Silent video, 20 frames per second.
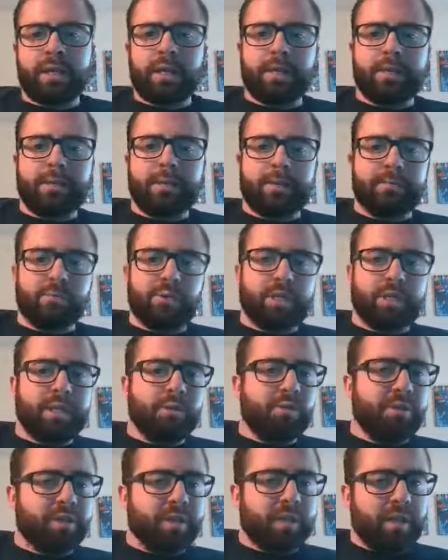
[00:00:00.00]
Um, we
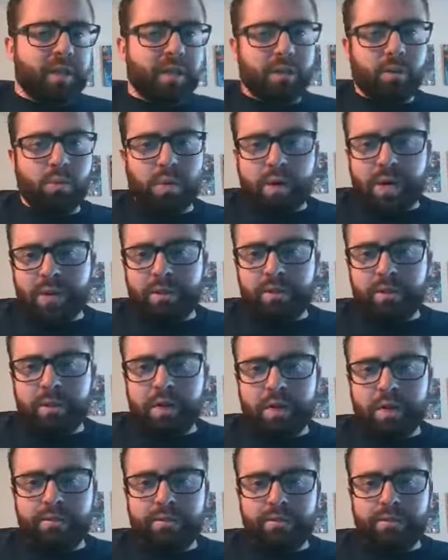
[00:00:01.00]
deal with a lot of
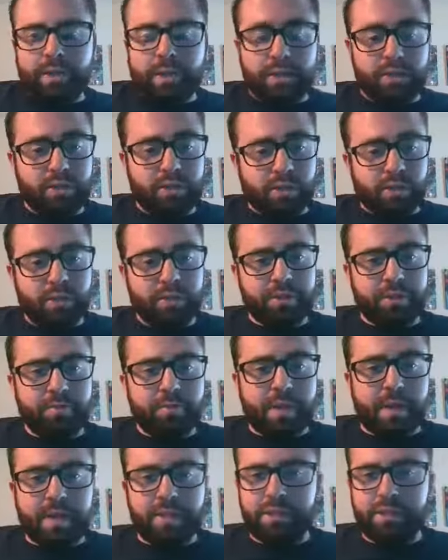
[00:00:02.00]
wildlife like squirrels and
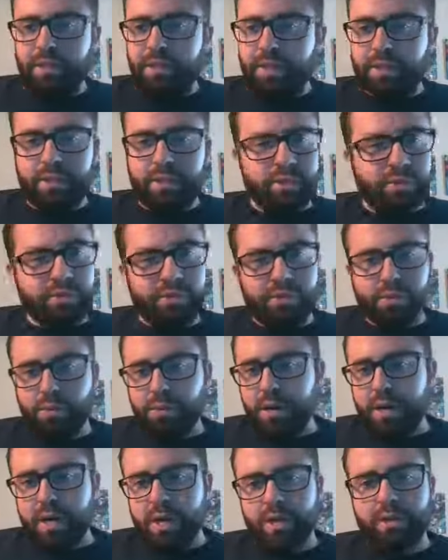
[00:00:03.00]
mice that like to chew through
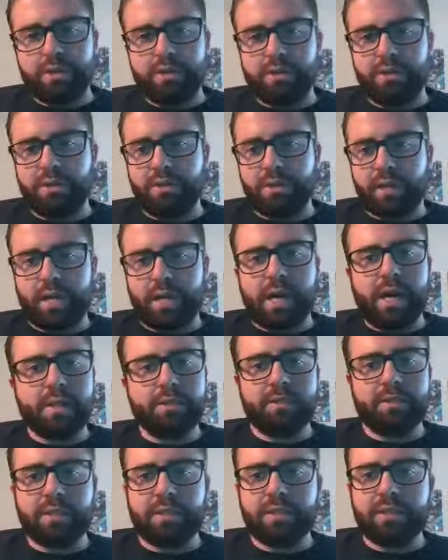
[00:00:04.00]
wires, so we're
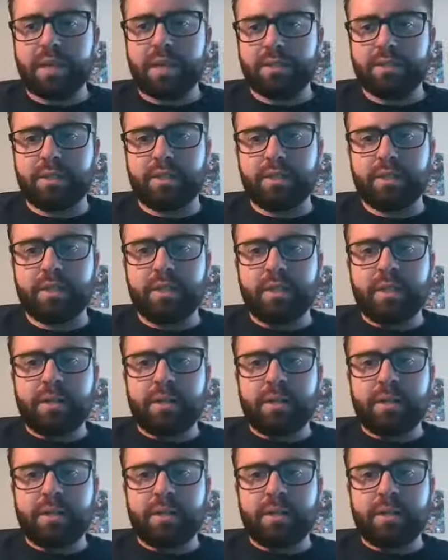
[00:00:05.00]
constantly testing